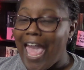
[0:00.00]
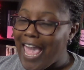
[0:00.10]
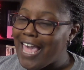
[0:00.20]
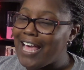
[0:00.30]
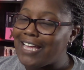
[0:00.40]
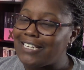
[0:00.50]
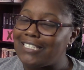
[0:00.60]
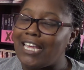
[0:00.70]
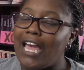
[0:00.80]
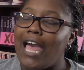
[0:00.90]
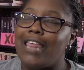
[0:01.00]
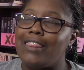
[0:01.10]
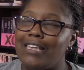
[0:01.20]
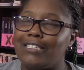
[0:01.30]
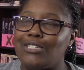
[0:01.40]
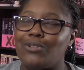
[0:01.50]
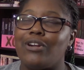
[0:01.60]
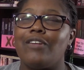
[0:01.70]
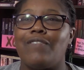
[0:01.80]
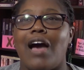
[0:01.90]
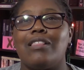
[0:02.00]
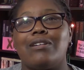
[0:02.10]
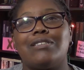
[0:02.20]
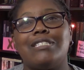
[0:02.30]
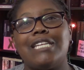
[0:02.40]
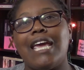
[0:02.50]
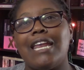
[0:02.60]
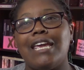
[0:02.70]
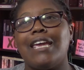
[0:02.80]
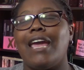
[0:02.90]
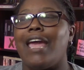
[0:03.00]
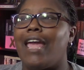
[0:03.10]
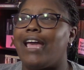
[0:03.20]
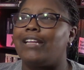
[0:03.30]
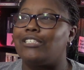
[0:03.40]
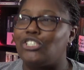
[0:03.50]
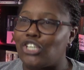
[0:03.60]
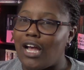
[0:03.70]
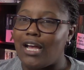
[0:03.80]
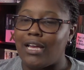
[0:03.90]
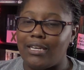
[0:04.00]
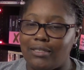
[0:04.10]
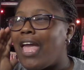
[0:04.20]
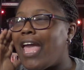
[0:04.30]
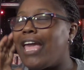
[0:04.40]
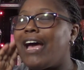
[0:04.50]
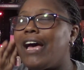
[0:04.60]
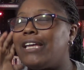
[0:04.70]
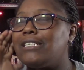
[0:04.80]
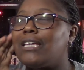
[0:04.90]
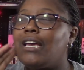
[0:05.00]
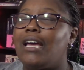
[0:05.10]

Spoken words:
And this story follows Danny and John. And